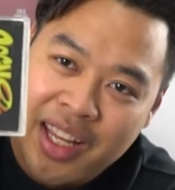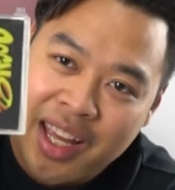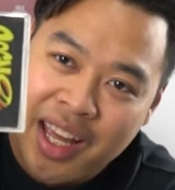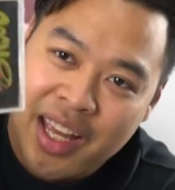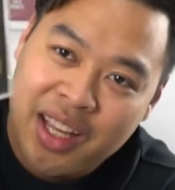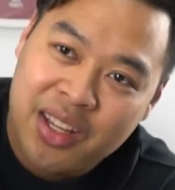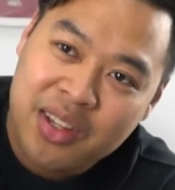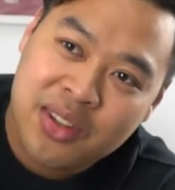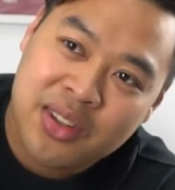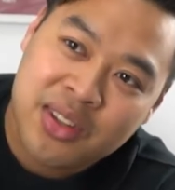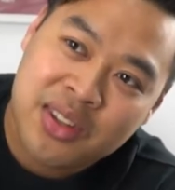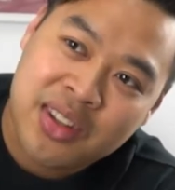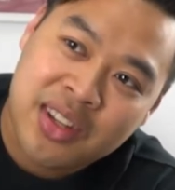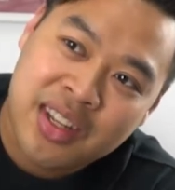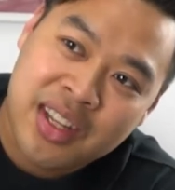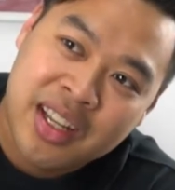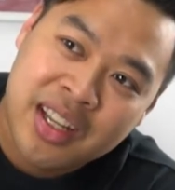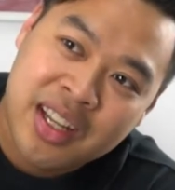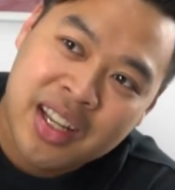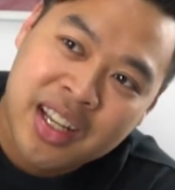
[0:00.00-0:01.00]
a cassette
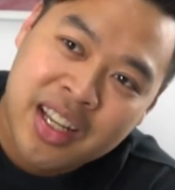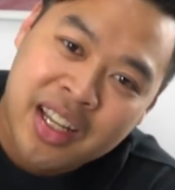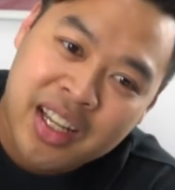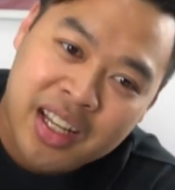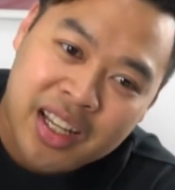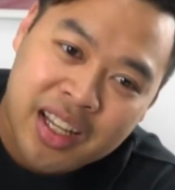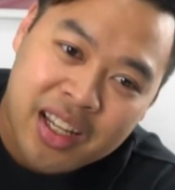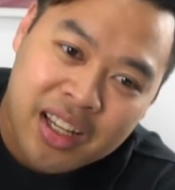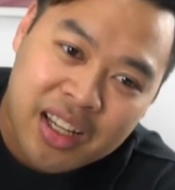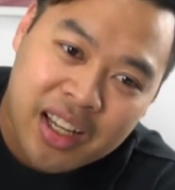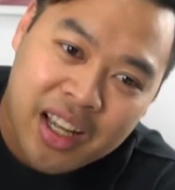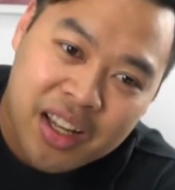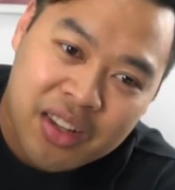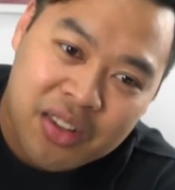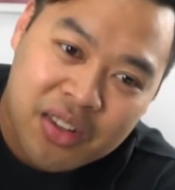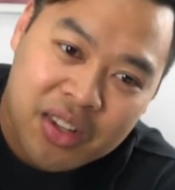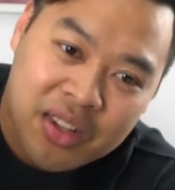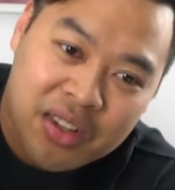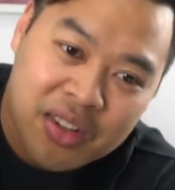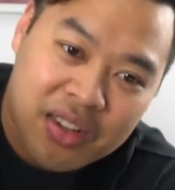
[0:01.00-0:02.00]
tape case
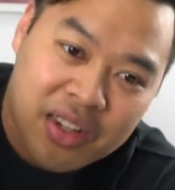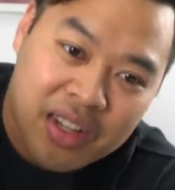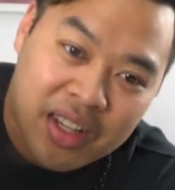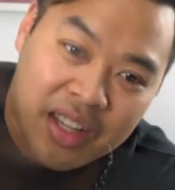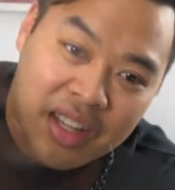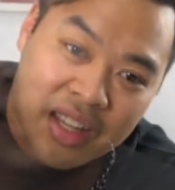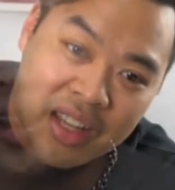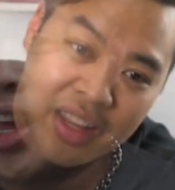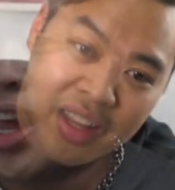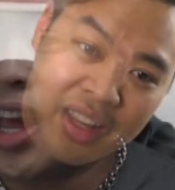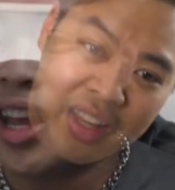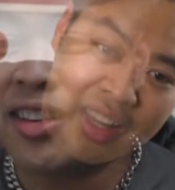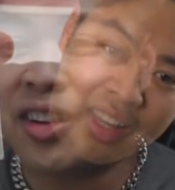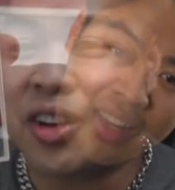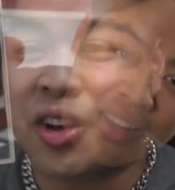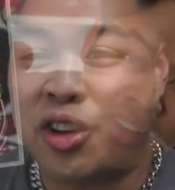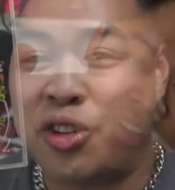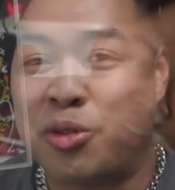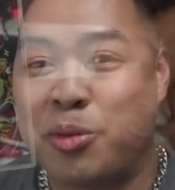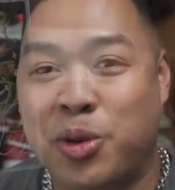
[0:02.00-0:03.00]
that has a
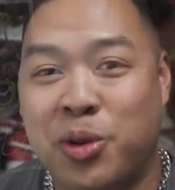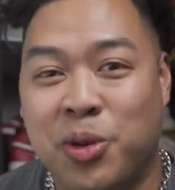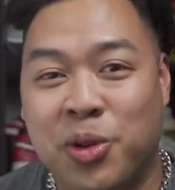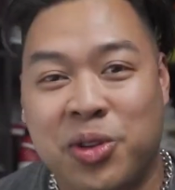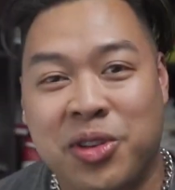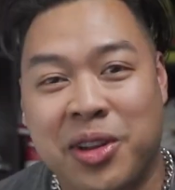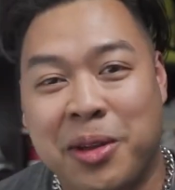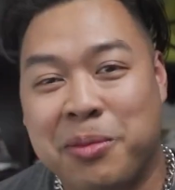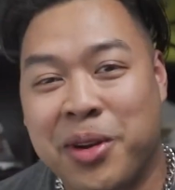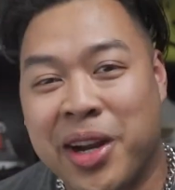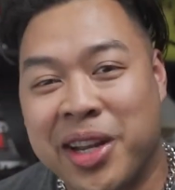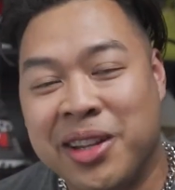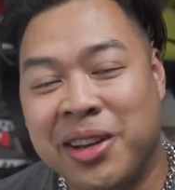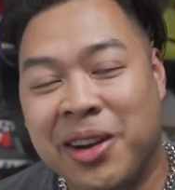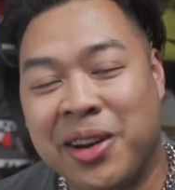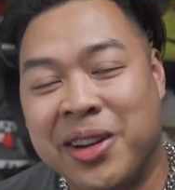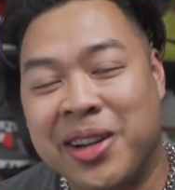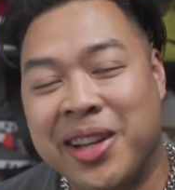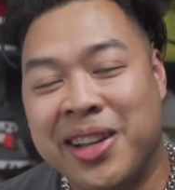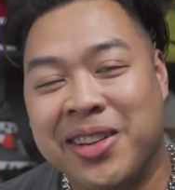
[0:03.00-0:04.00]
Cosmonauts branding
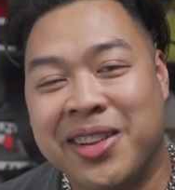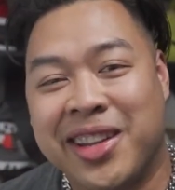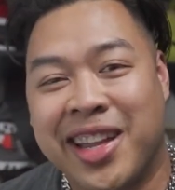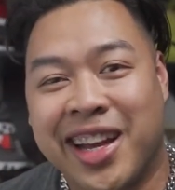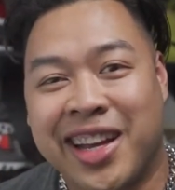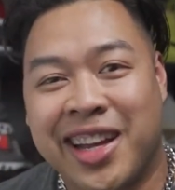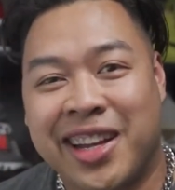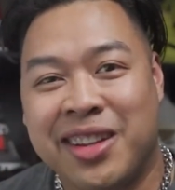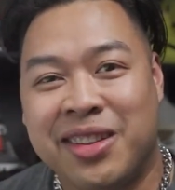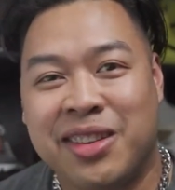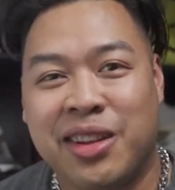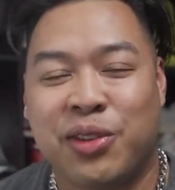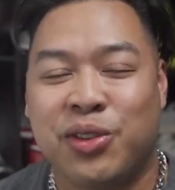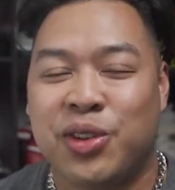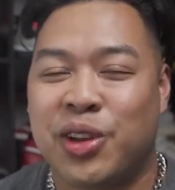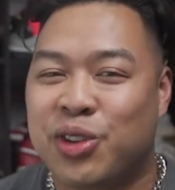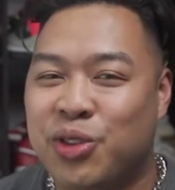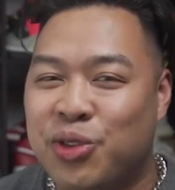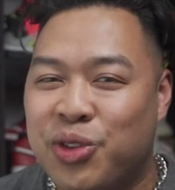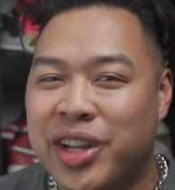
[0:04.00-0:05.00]
on it and that kind of stuff. So
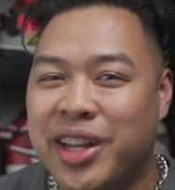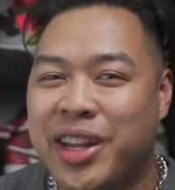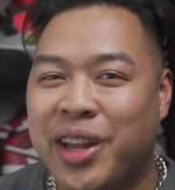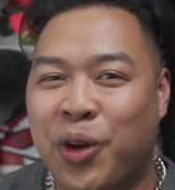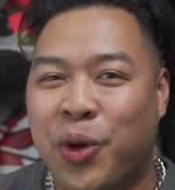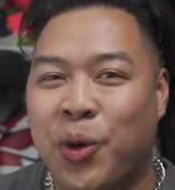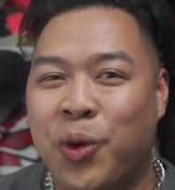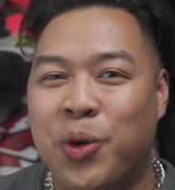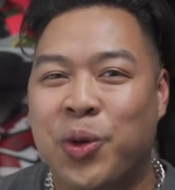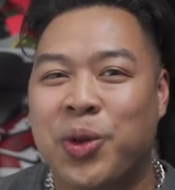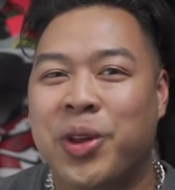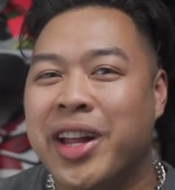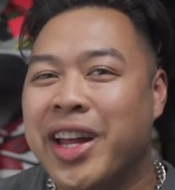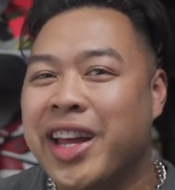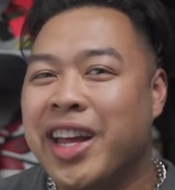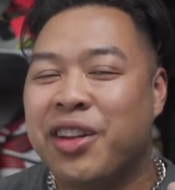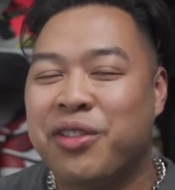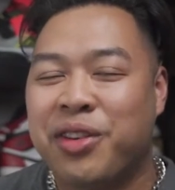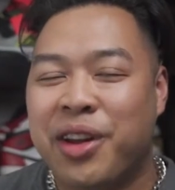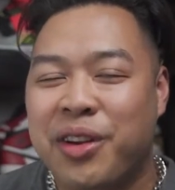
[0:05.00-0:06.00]
it's really cool,
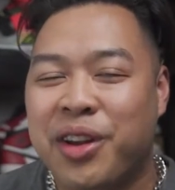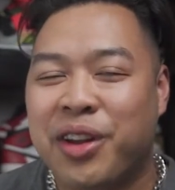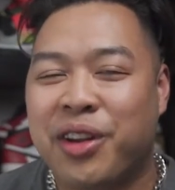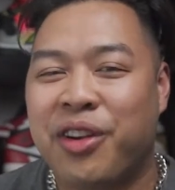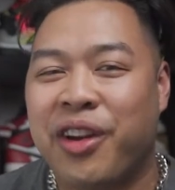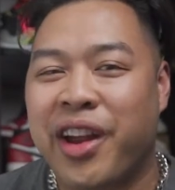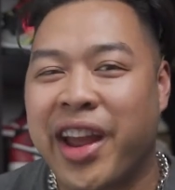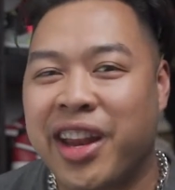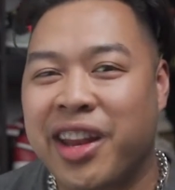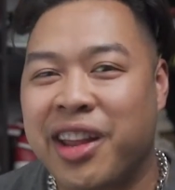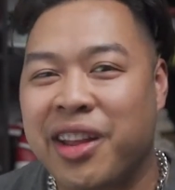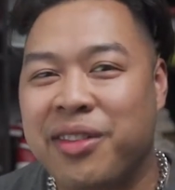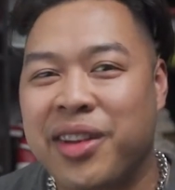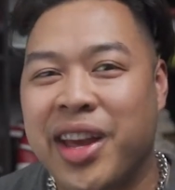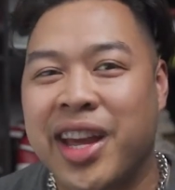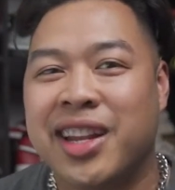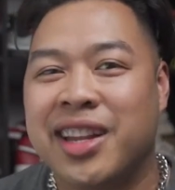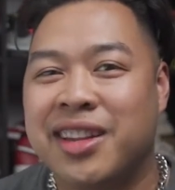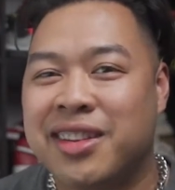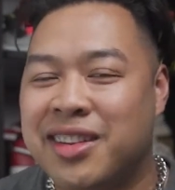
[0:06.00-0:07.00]
very creative,
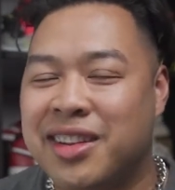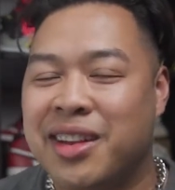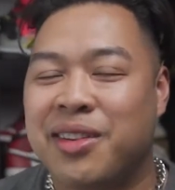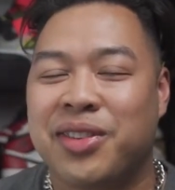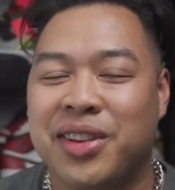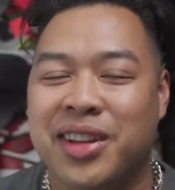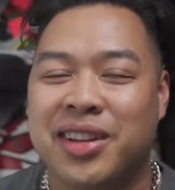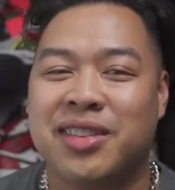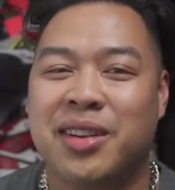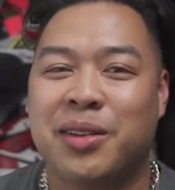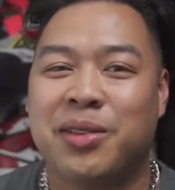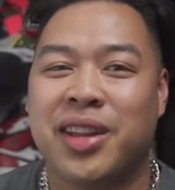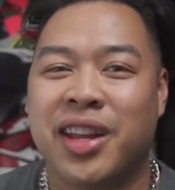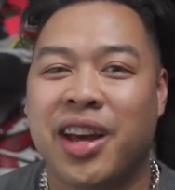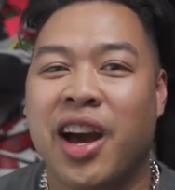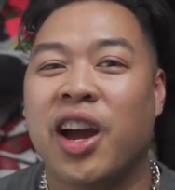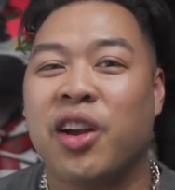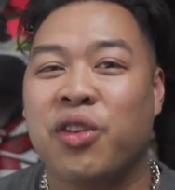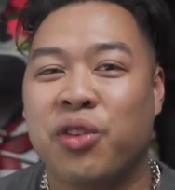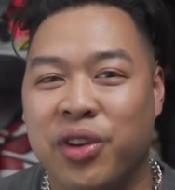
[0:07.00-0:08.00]
and it's definitely something
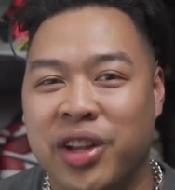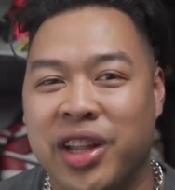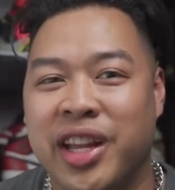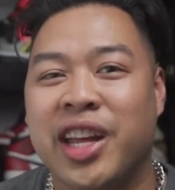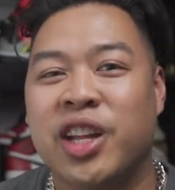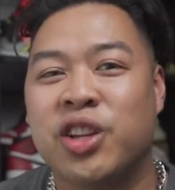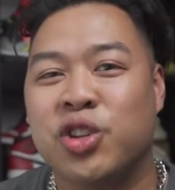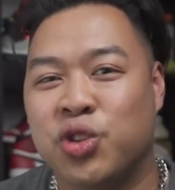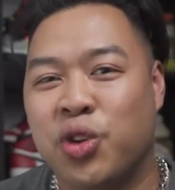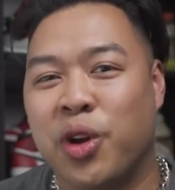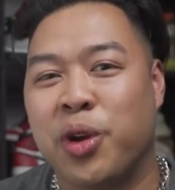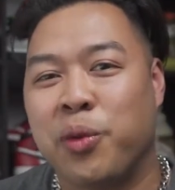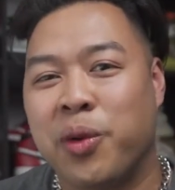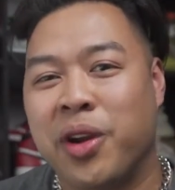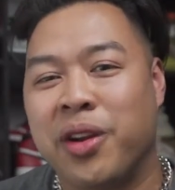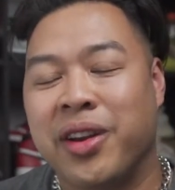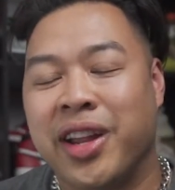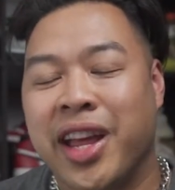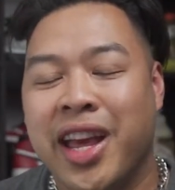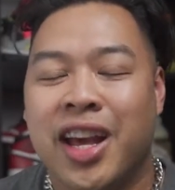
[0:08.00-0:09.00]
I really enjoy
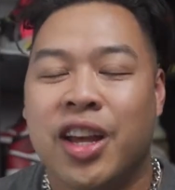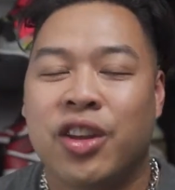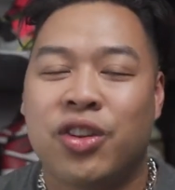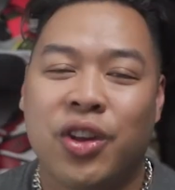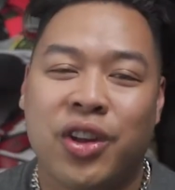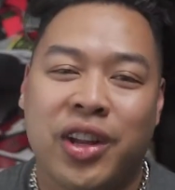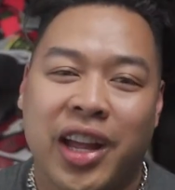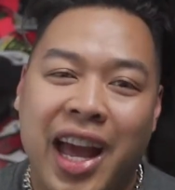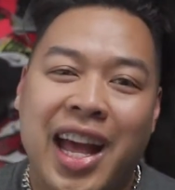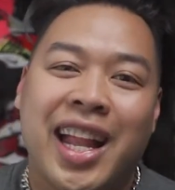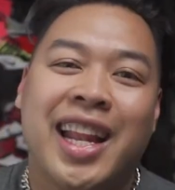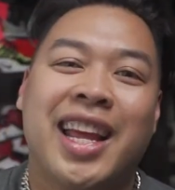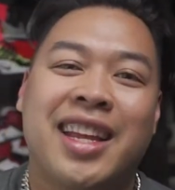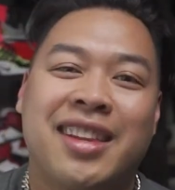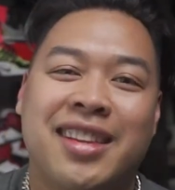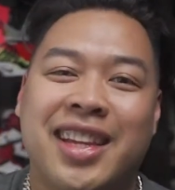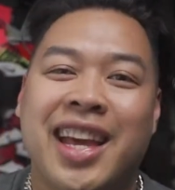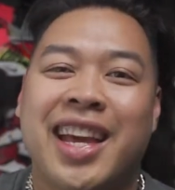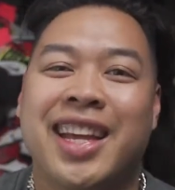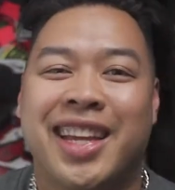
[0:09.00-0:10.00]
wearing. So
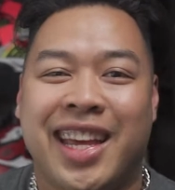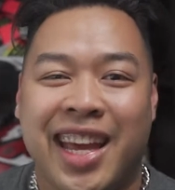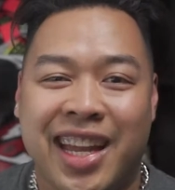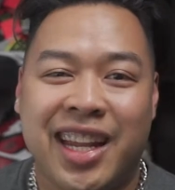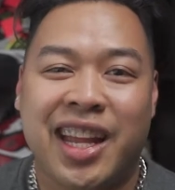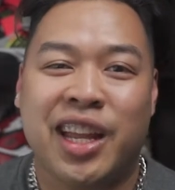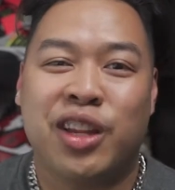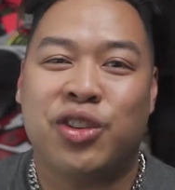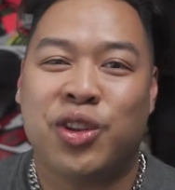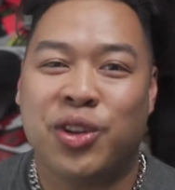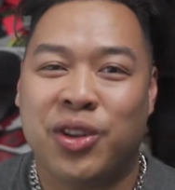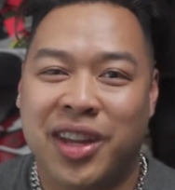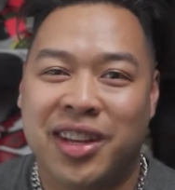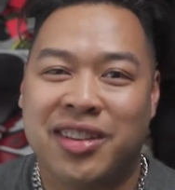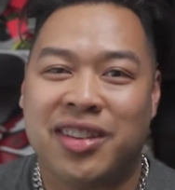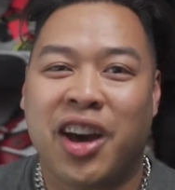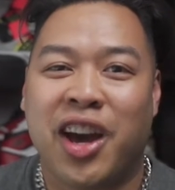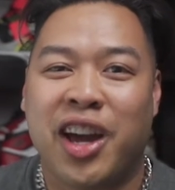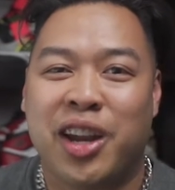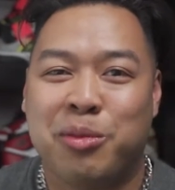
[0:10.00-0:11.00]
let's get into these
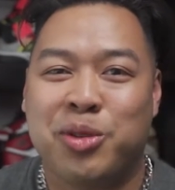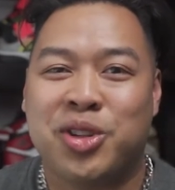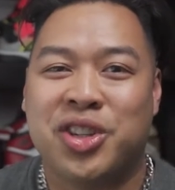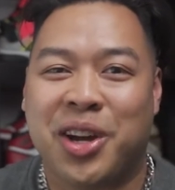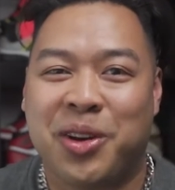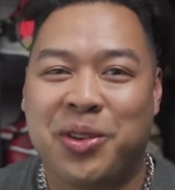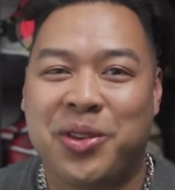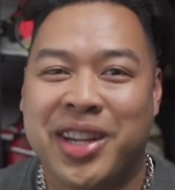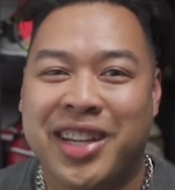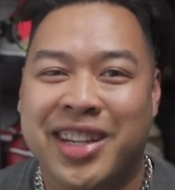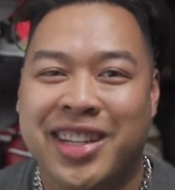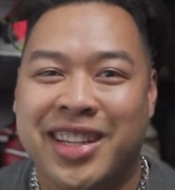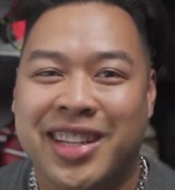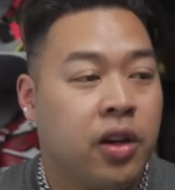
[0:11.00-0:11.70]
items, shall we?